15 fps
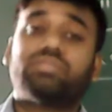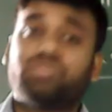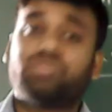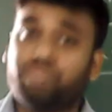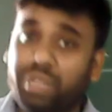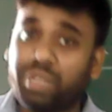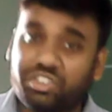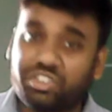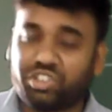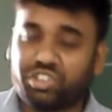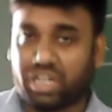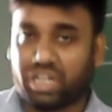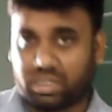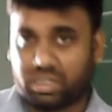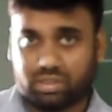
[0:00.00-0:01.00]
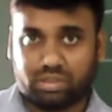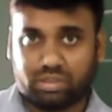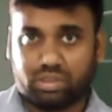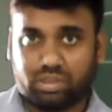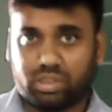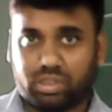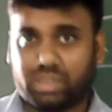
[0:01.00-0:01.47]
material,
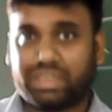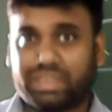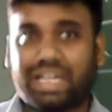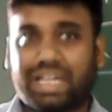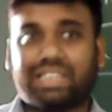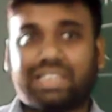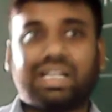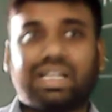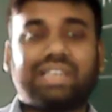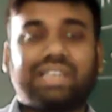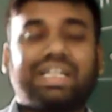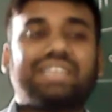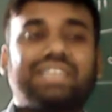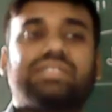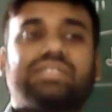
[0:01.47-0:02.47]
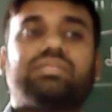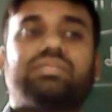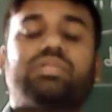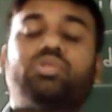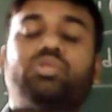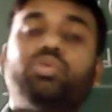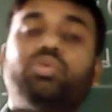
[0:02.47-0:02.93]
that
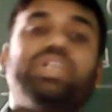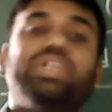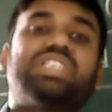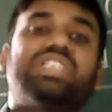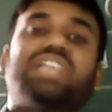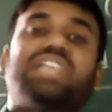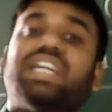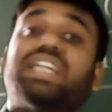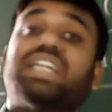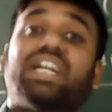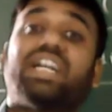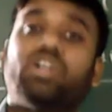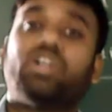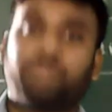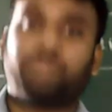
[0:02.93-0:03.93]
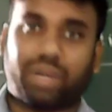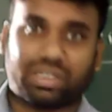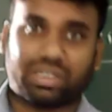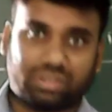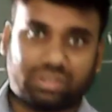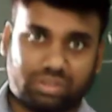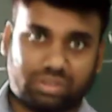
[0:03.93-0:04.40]
through which current cannot pass.
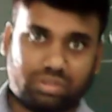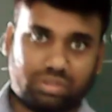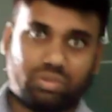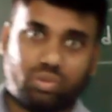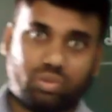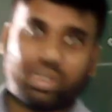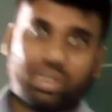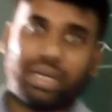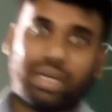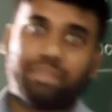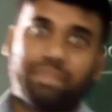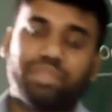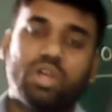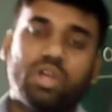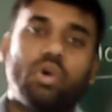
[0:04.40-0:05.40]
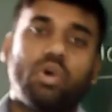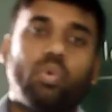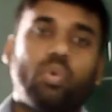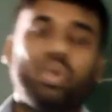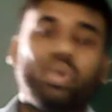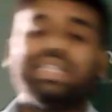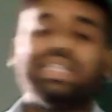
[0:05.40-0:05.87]
Okay,
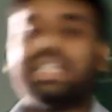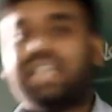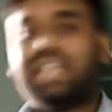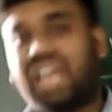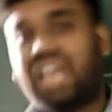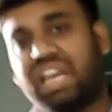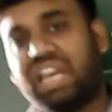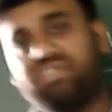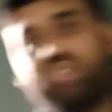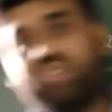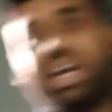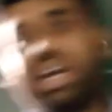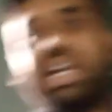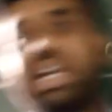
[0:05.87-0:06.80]
when that live wire